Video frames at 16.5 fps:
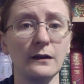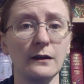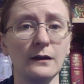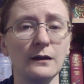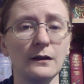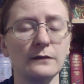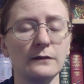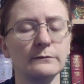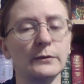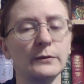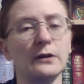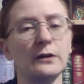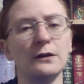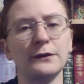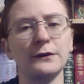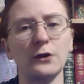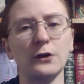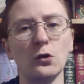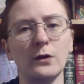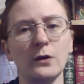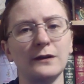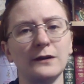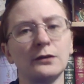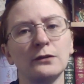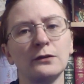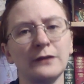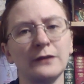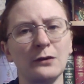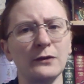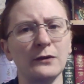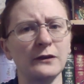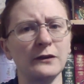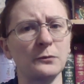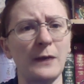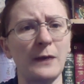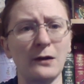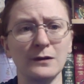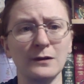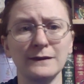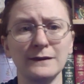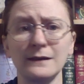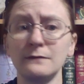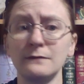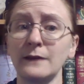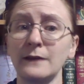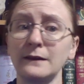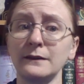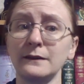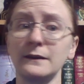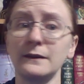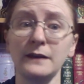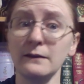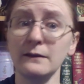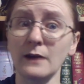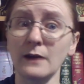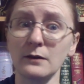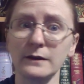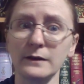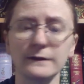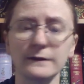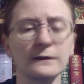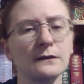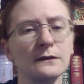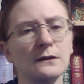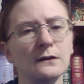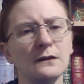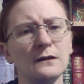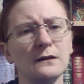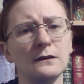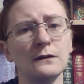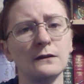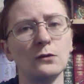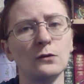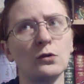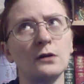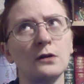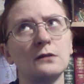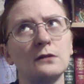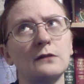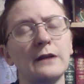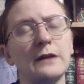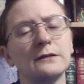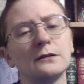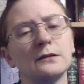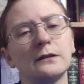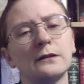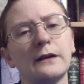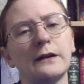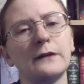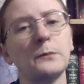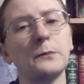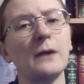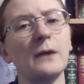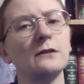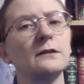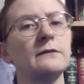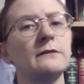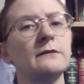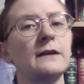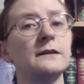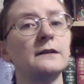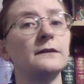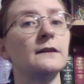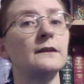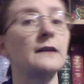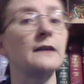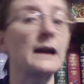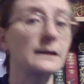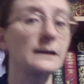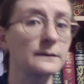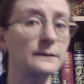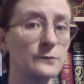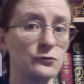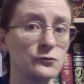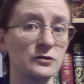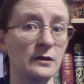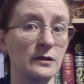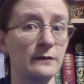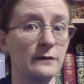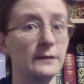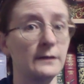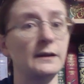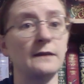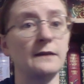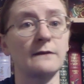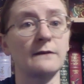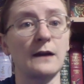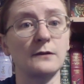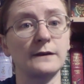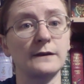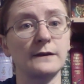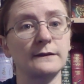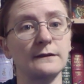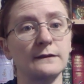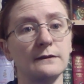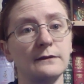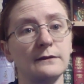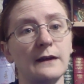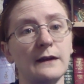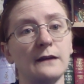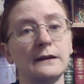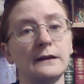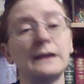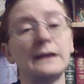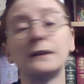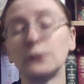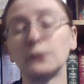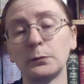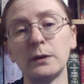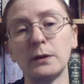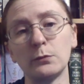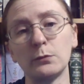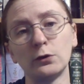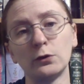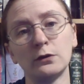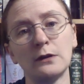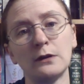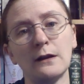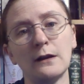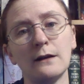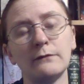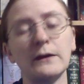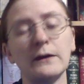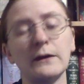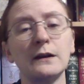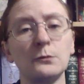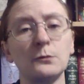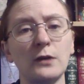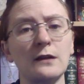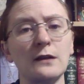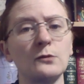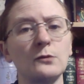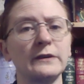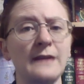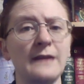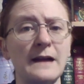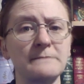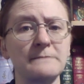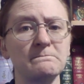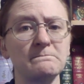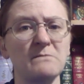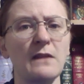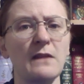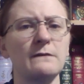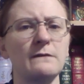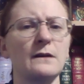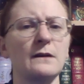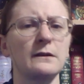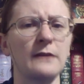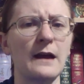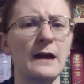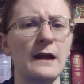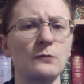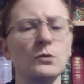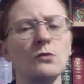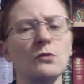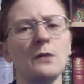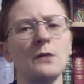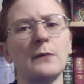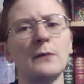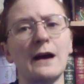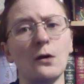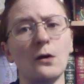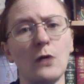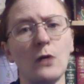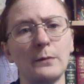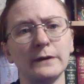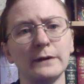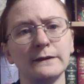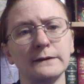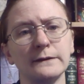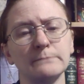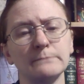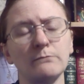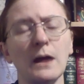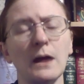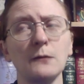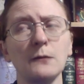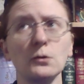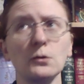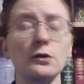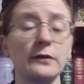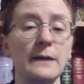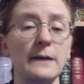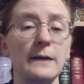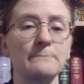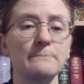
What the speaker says: But also, it turns out that his parents invented the T-virus. Or rather, his parents invented the nice version of the T-virus that heals people. Then Umbrella was like, fuck that, we want bioweapons, and murdered them.